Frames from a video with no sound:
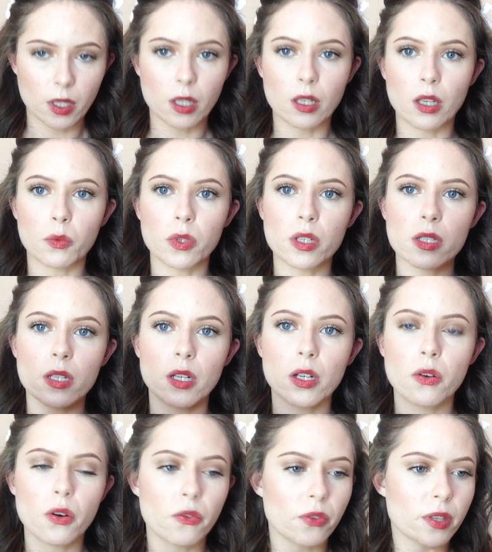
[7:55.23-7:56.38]
And we're just going to
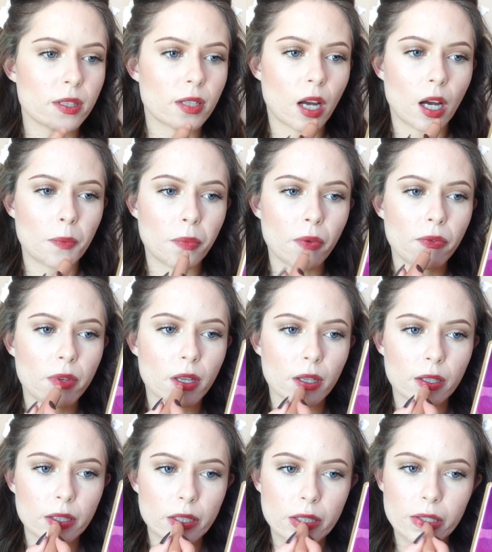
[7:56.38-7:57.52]
go over the top of
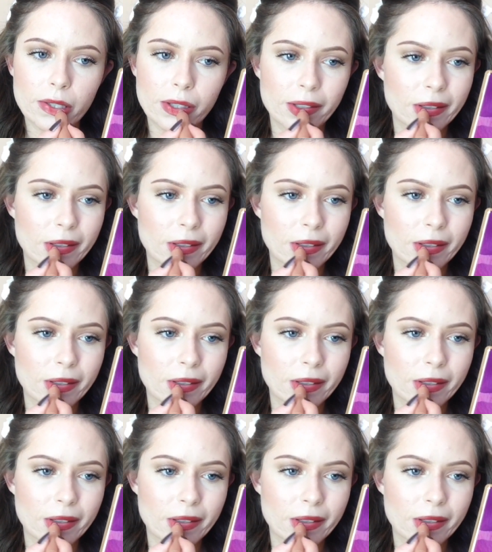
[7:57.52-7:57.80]
this.